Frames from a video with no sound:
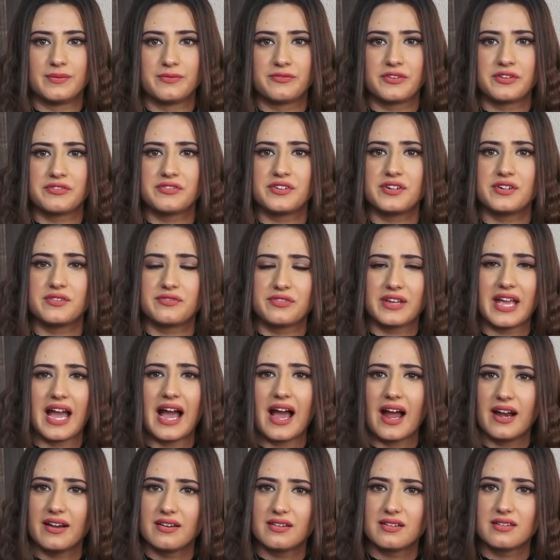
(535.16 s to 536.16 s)
we
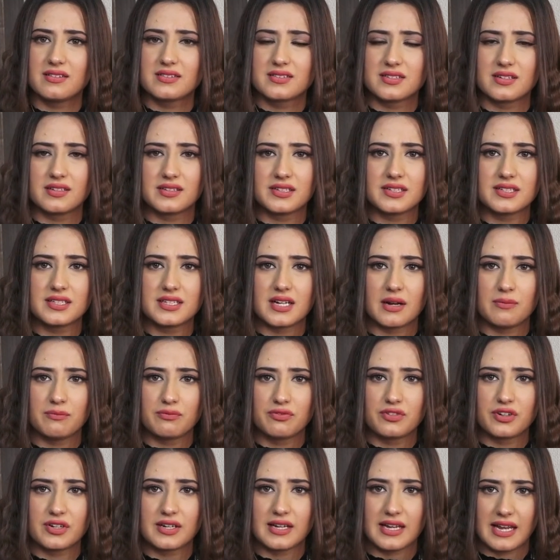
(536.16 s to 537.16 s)
had a certain
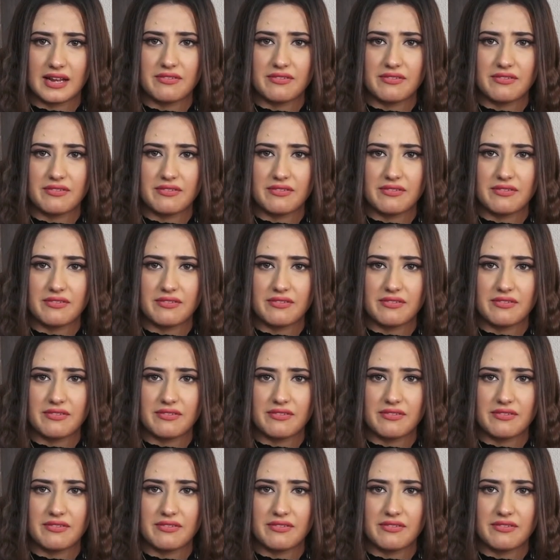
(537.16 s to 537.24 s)
comfort